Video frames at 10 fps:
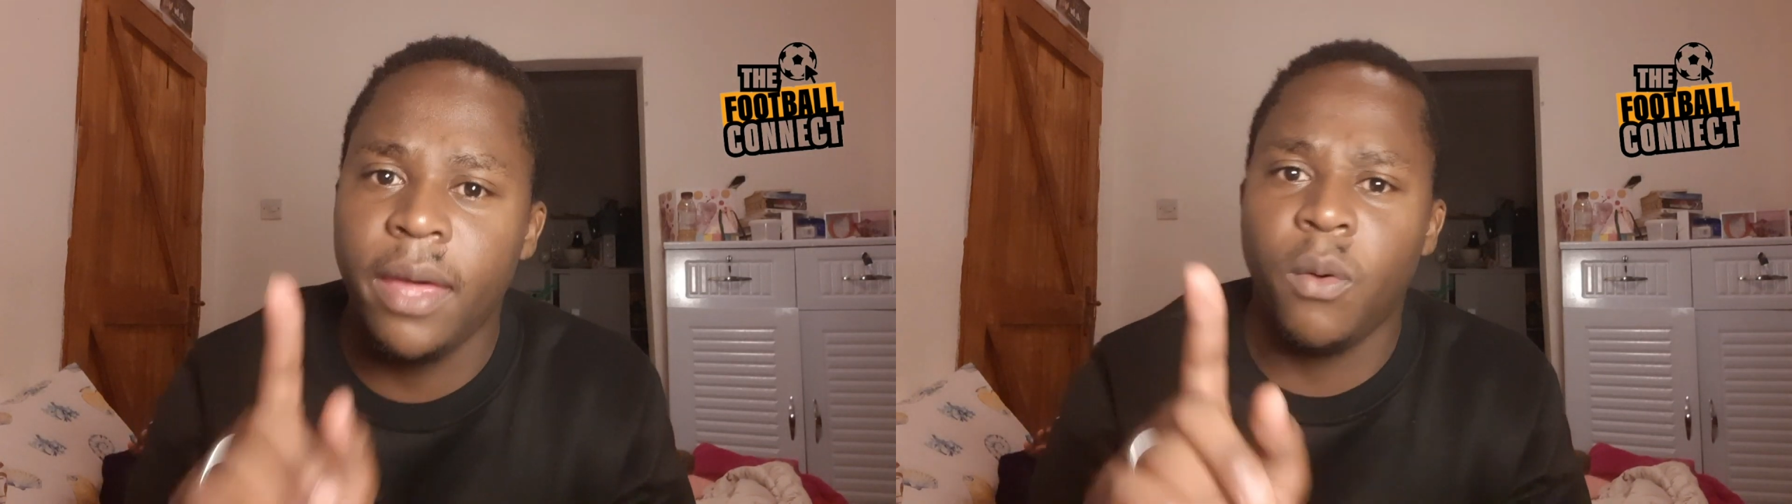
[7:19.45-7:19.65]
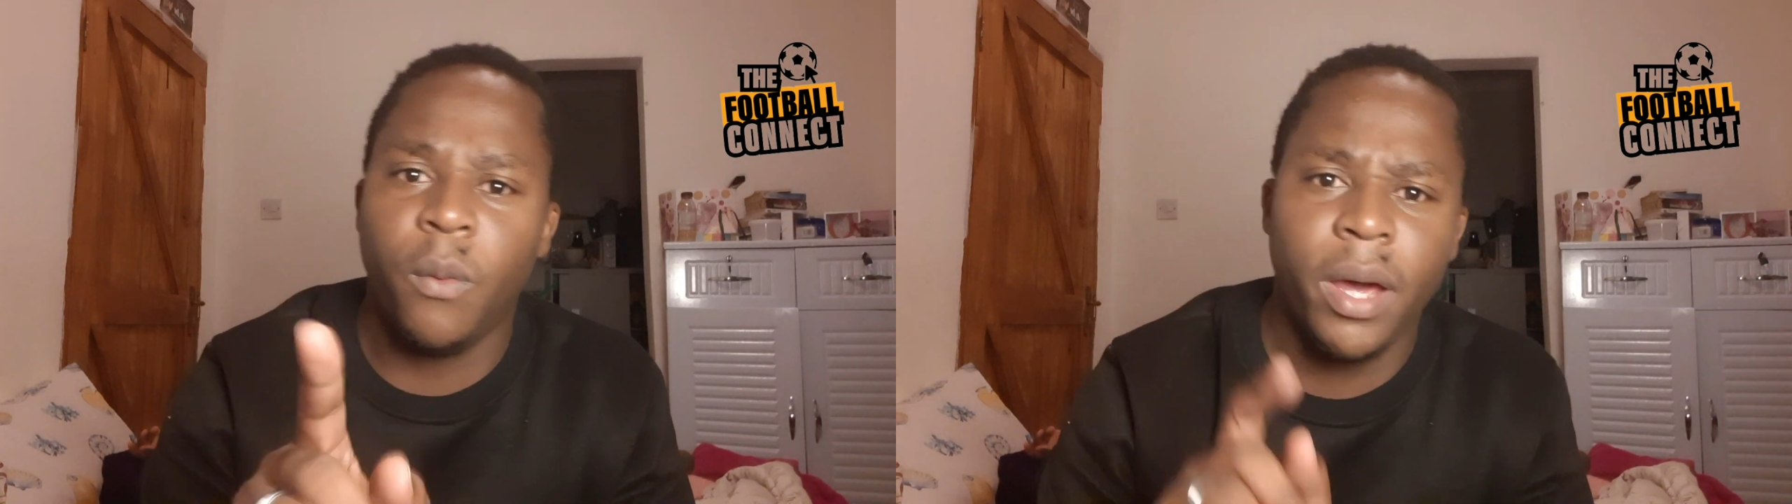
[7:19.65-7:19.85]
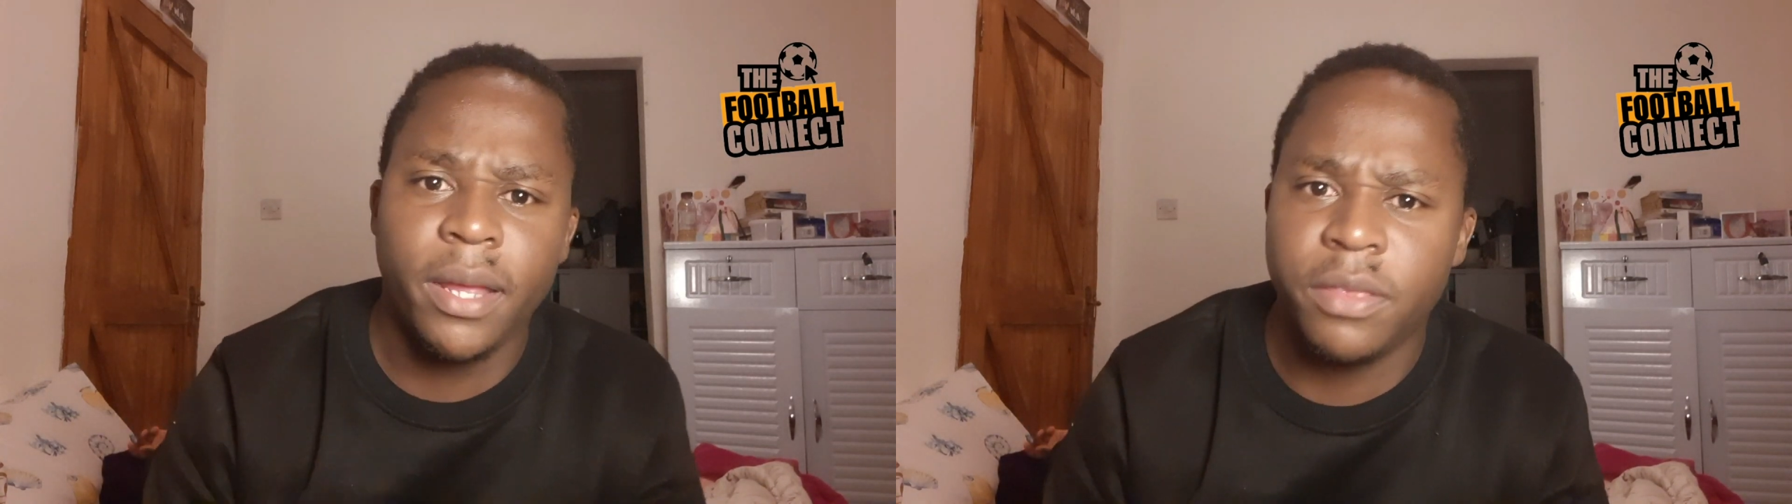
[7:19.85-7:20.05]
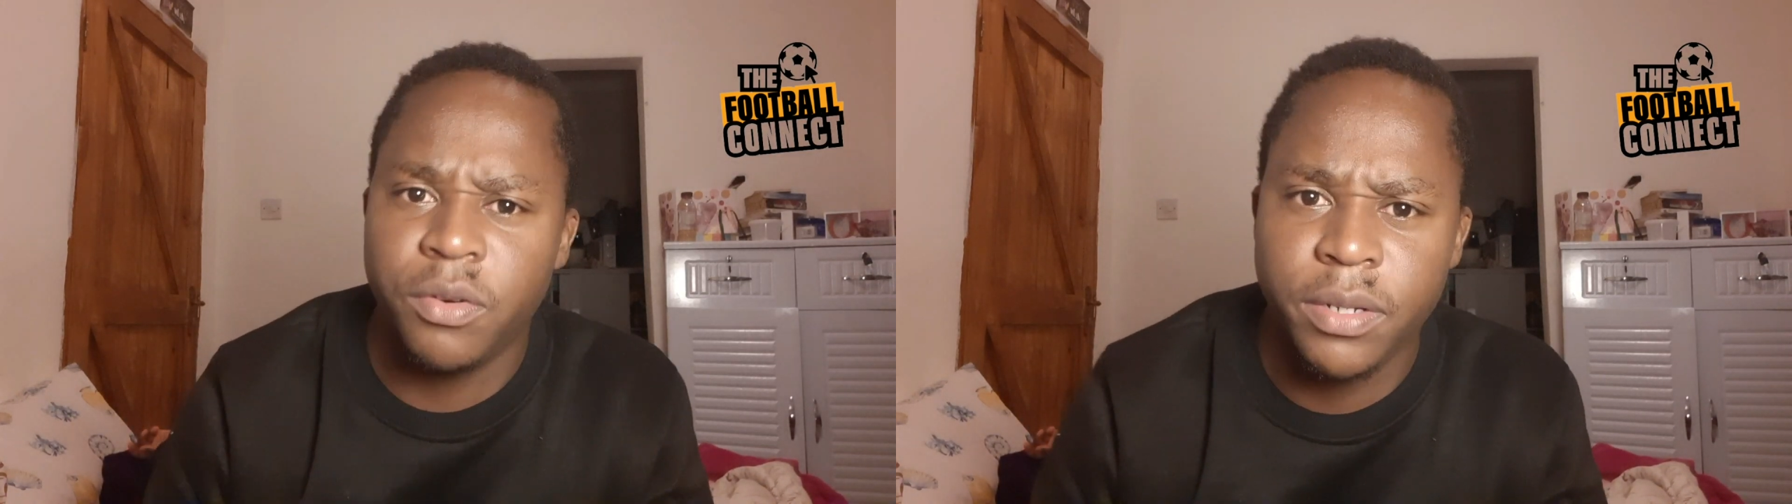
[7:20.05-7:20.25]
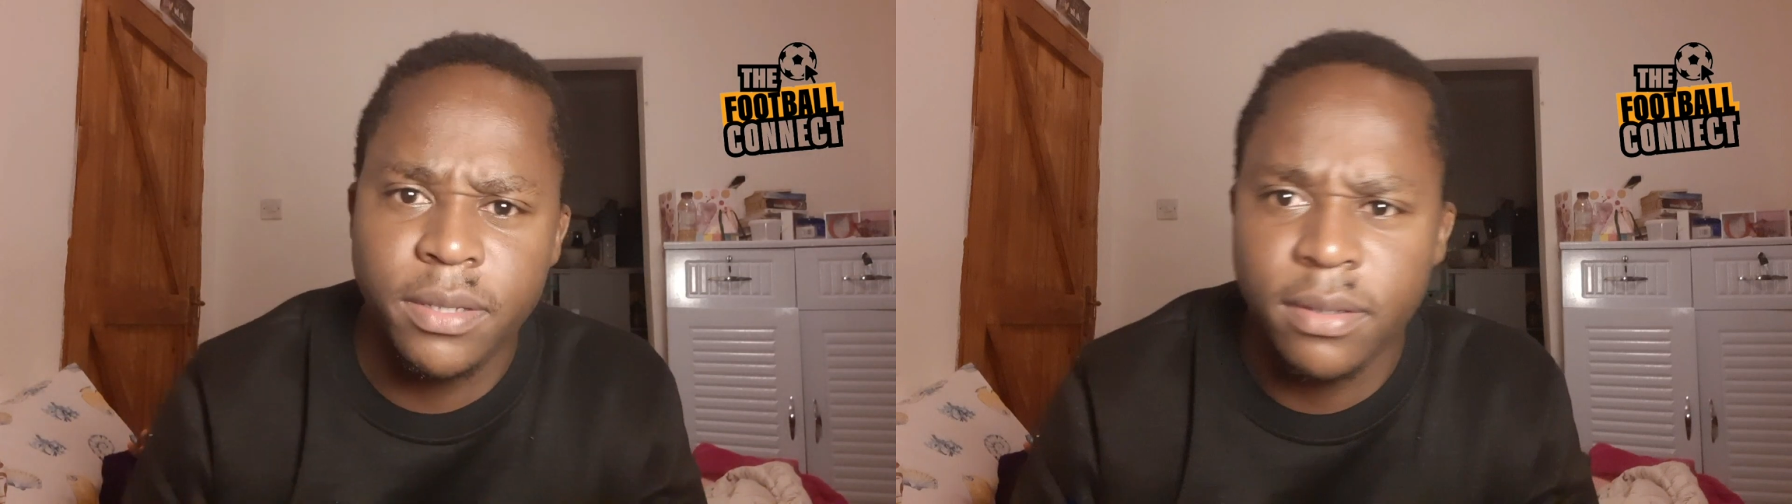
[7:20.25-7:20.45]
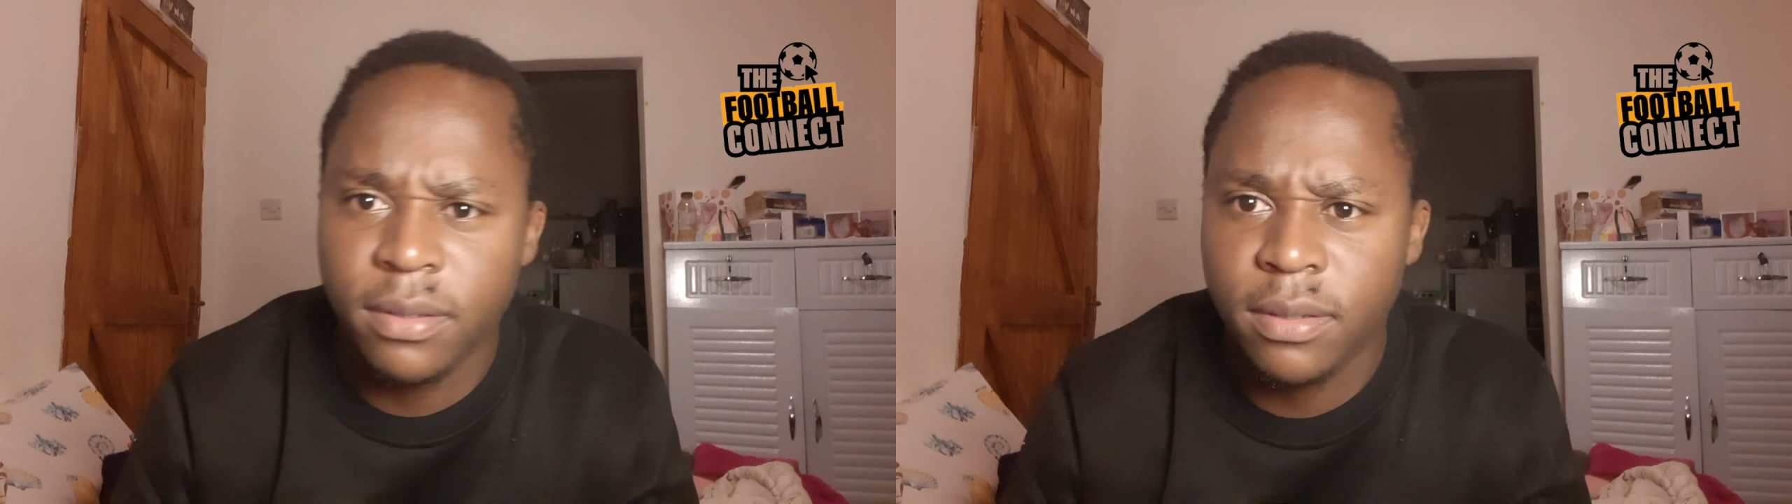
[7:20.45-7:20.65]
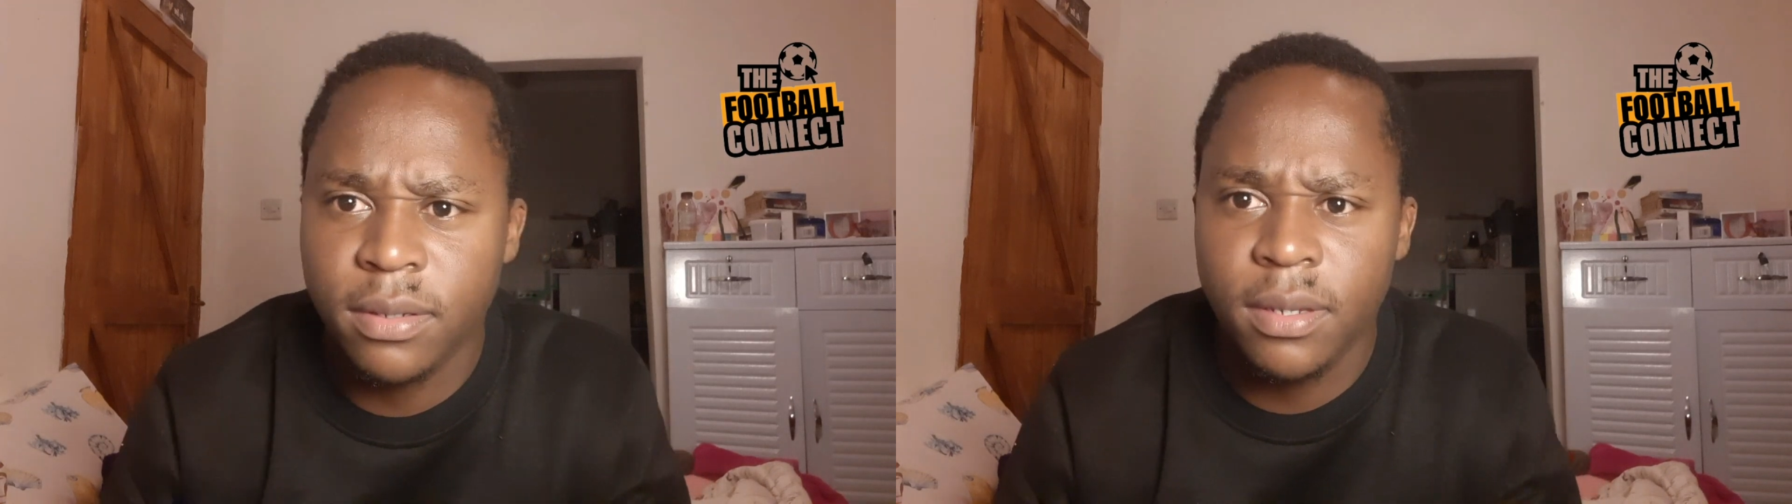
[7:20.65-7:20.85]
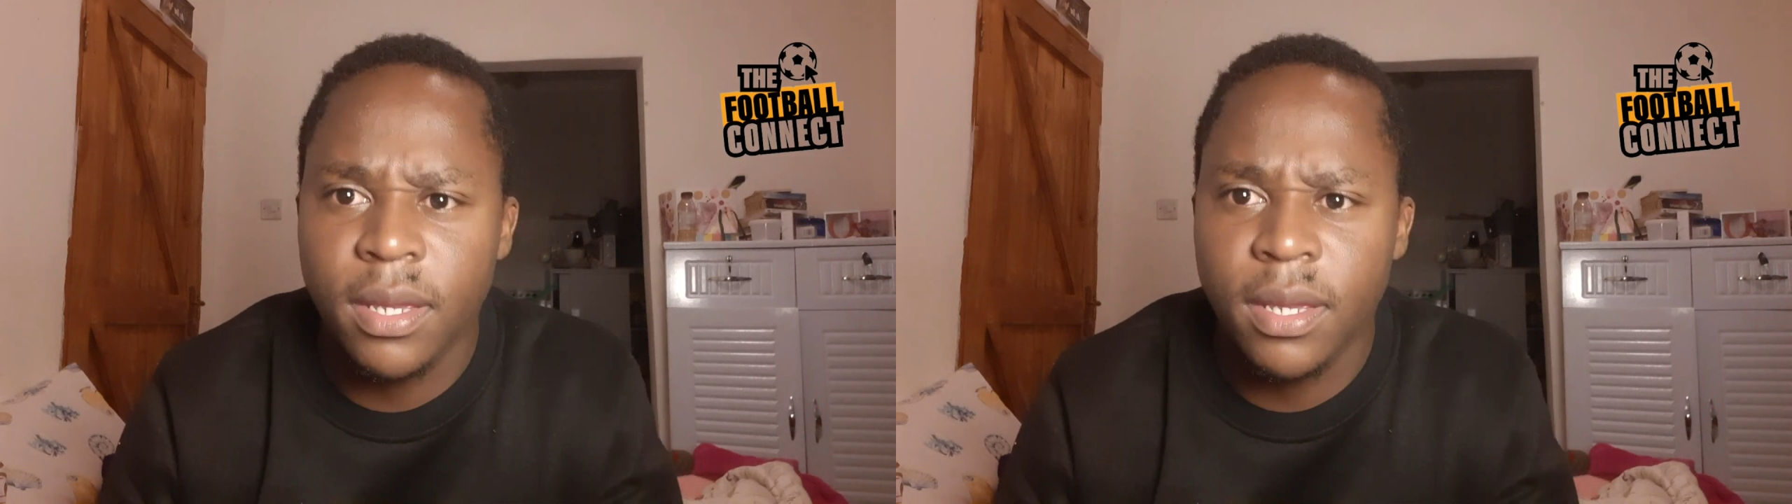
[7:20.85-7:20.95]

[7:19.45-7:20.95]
What are the reasons?